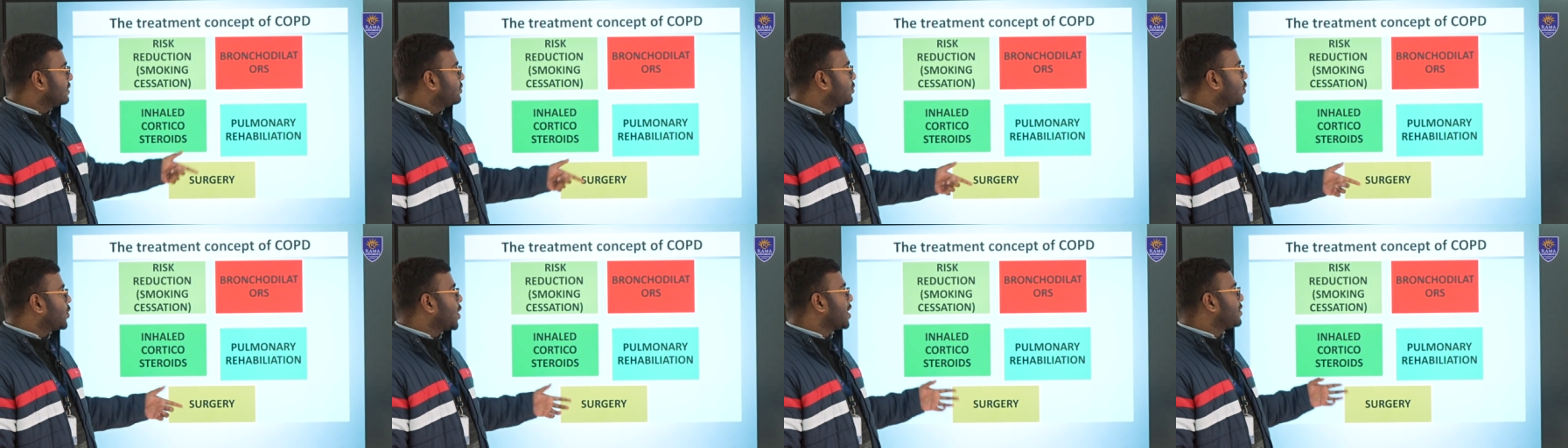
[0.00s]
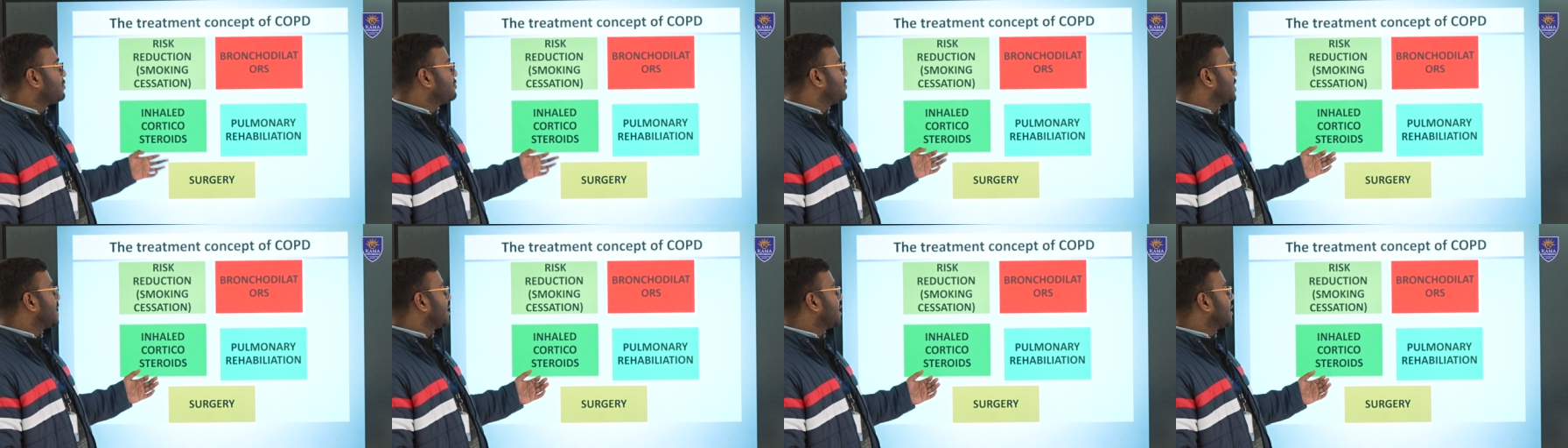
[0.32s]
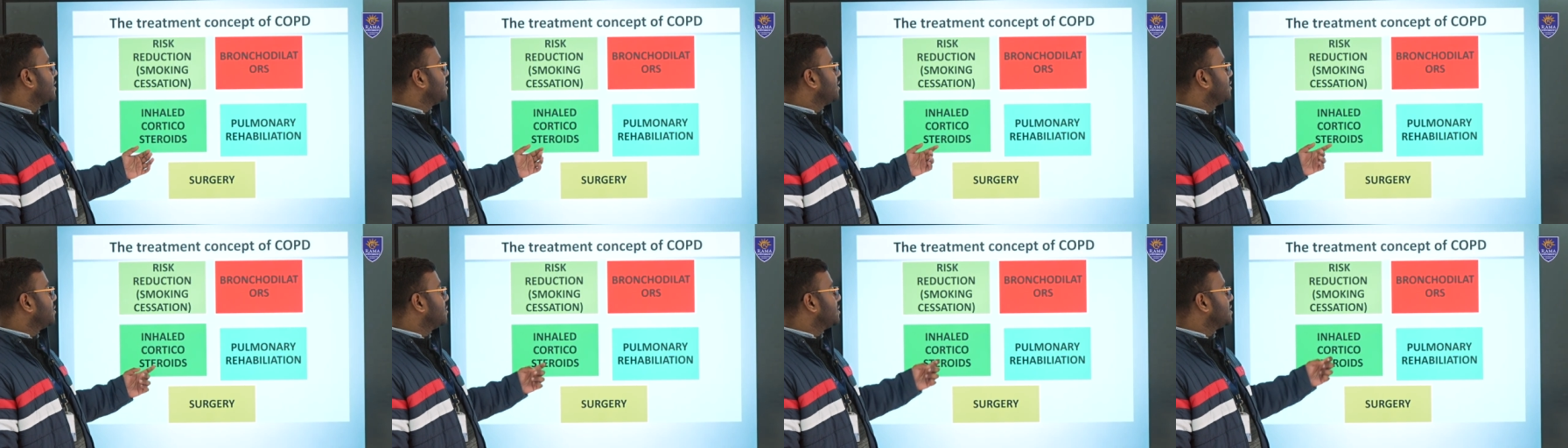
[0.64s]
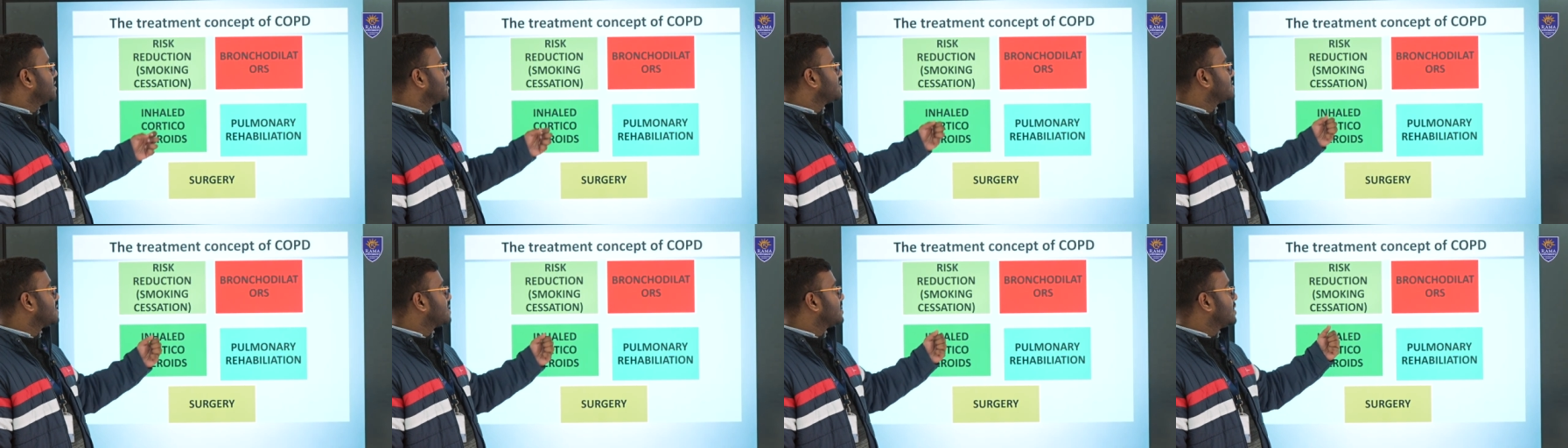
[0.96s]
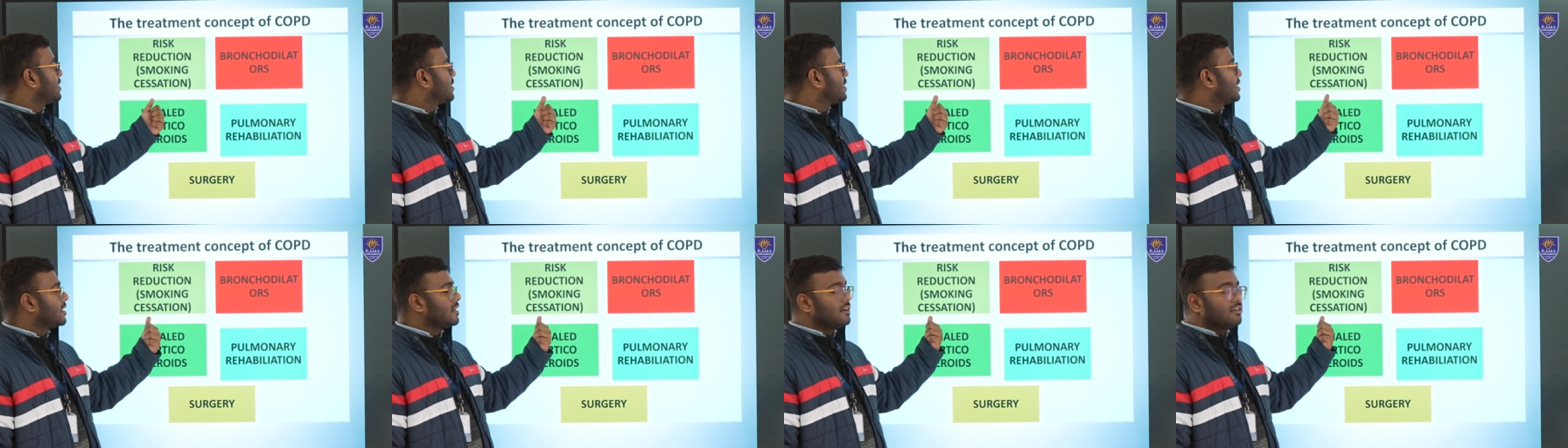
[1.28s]
What we can do is,
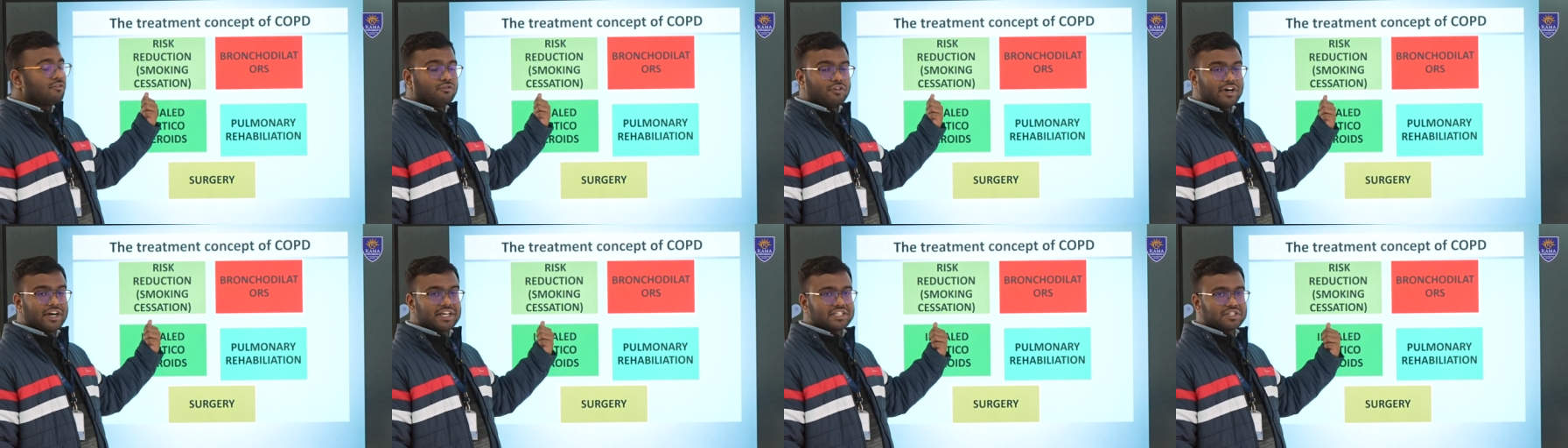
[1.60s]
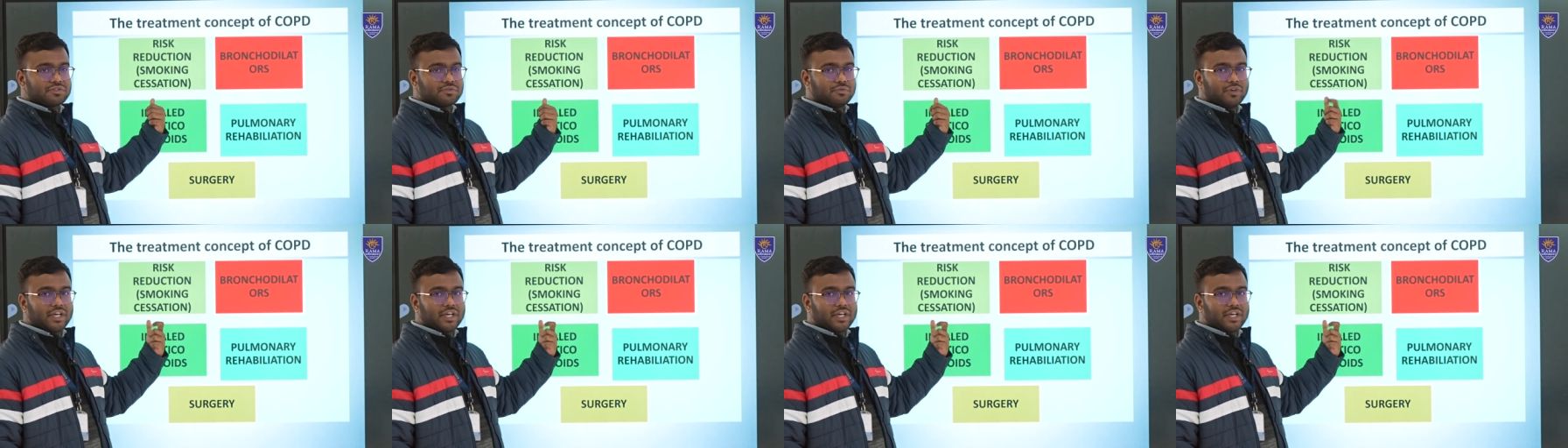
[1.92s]
first